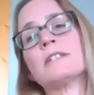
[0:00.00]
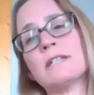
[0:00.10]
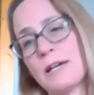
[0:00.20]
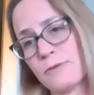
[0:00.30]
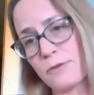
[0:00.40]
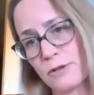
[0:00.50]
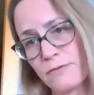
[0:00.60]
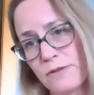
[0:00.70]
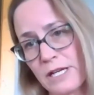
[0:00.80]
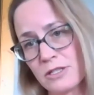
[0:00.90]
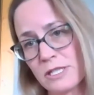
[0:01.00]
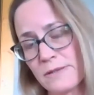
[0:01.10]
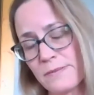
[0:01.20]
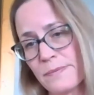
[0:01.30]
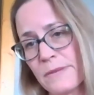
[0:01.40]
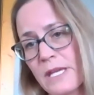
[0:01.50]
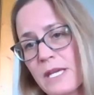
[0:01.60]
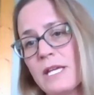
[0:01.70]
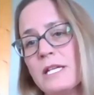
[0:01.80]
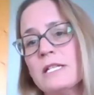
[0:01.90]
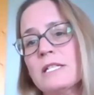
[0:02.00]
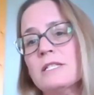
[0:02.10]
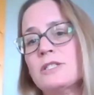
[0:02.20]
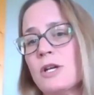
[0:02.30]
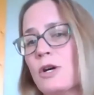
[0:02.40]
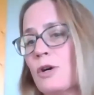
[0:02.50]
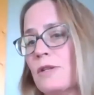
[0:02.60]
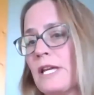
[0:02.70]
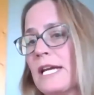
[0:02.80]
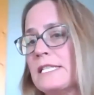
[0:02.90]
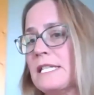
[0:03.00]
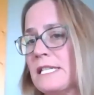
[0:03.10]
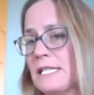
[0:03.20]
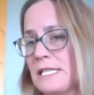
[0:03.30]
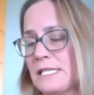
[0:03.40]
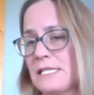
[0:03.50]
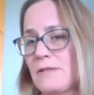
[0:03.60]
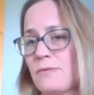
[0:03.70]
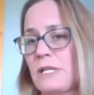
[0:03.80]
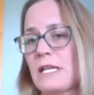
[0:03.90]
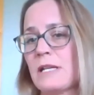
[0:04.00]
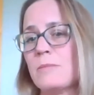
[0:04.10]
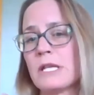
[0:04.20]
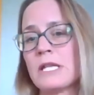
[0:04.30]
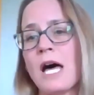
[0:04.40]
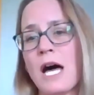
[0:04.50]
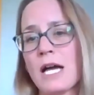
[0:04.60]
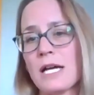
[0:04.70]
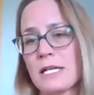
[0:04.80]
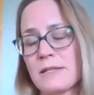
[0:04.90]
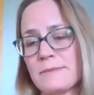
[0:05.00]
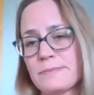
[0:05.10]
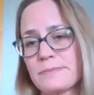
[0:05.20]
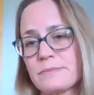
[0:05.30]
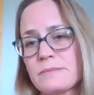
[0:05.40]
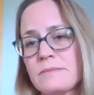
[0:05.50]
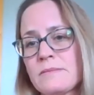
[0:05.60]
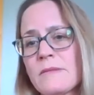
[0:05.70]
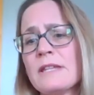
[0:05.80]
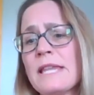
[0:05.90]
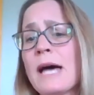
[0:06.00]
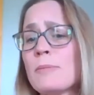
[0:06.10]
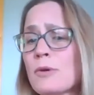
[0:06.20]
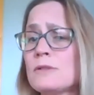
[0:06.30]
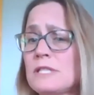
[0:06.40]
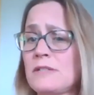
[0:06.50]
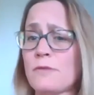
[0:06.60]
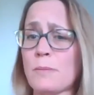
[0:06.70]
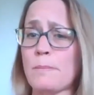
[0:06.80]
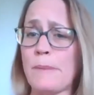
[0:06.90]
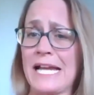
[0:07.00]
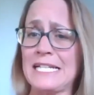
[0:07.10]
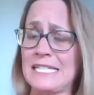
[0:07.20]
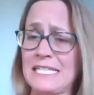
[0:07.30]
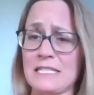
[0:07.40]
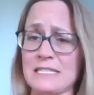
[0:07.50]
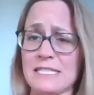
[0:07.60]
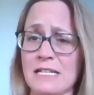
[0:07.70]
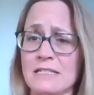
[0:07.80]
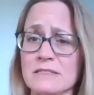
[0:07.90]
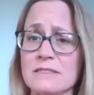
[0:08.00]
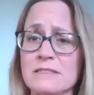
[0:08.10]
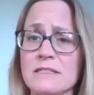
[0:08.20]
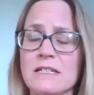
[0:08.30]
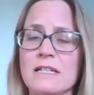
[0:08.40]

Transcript: and allow for infection. So the idea is if we can block that protein from binding cells,